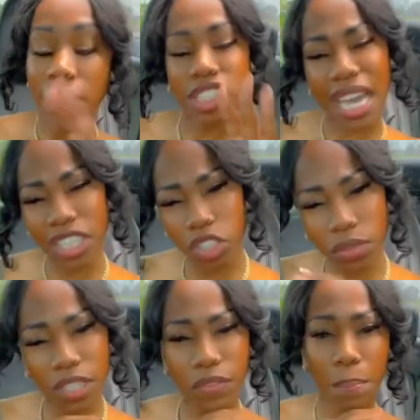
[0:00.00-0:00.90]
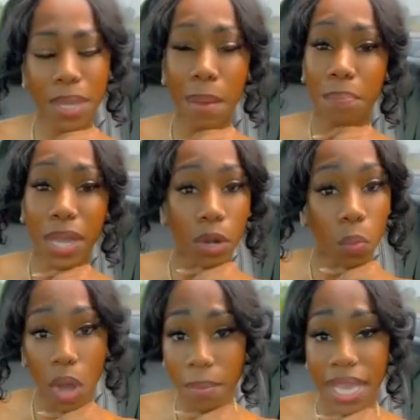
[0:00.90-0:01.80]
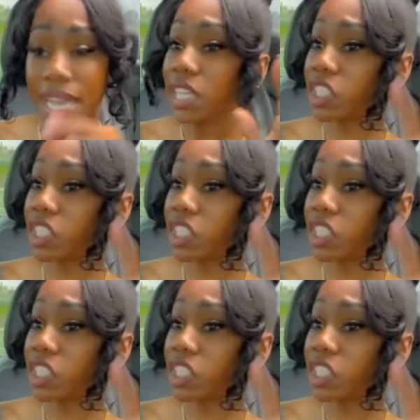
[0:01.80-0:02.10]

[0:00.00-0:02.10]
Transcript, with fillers: Challenge yourself to be a better woman.